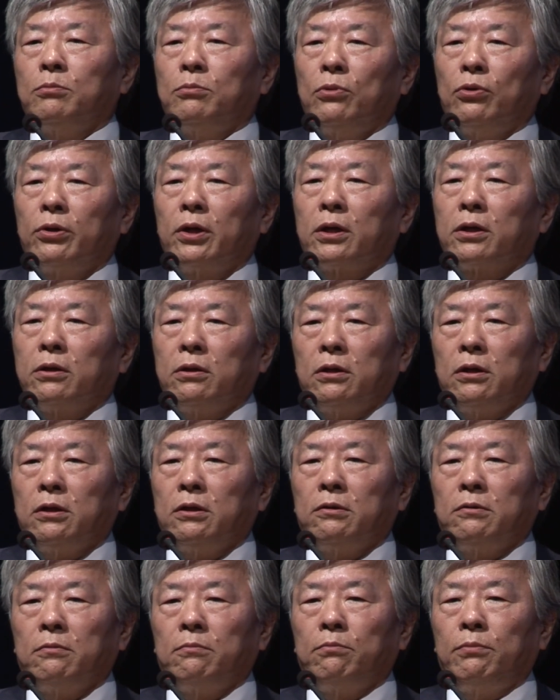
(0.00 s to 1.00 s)

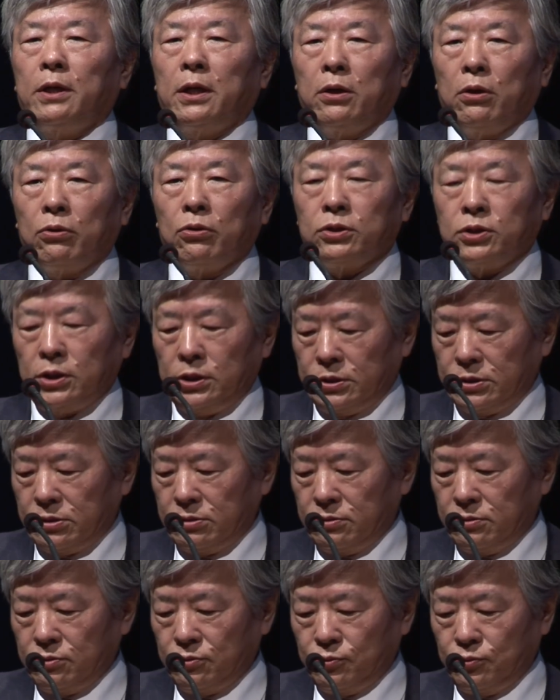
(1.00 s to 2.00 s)
molecular biologists,